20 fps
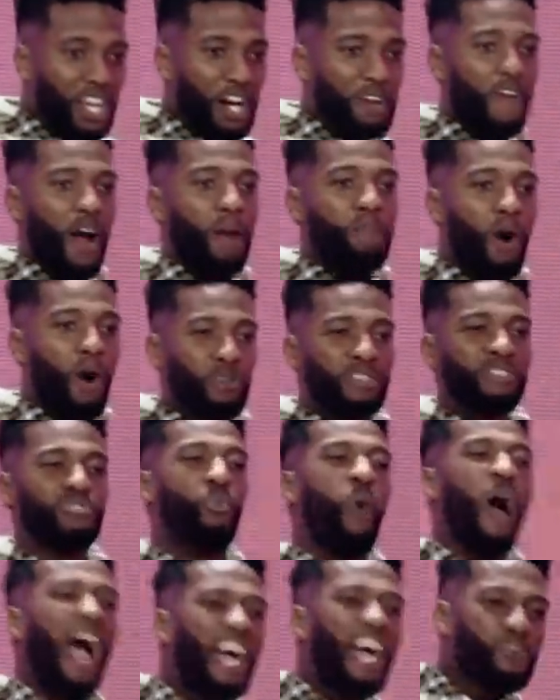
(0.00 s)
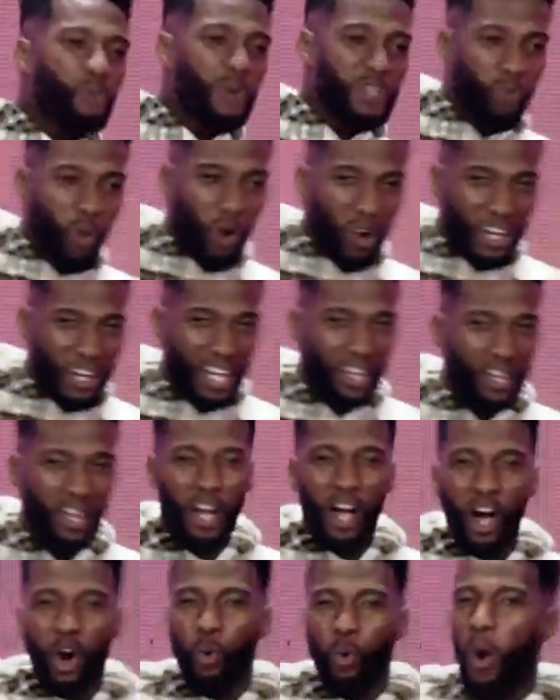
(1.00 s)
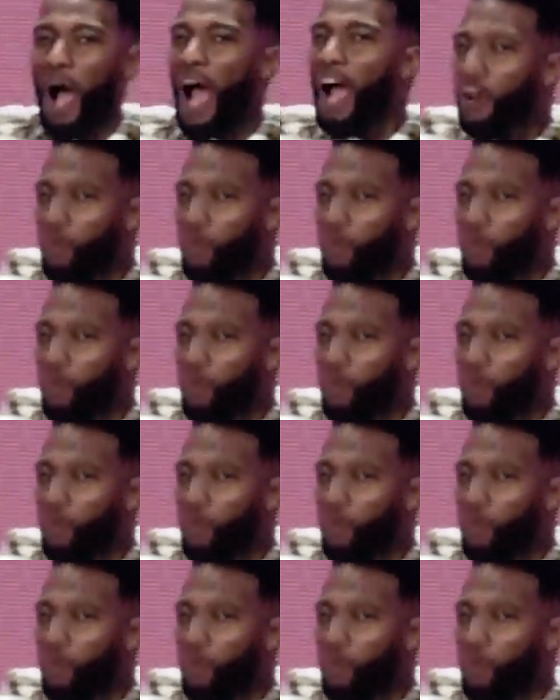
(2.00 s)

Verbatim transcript: of our motives. Why do we want it? Why